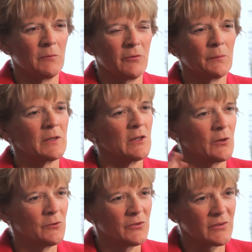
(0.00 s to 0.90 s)
from the
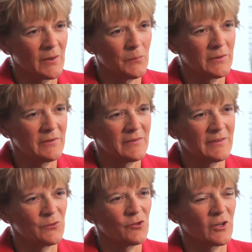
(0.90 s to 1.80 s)
largest companies
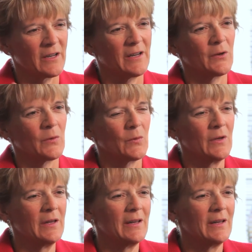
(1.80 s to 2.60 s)
in Chicago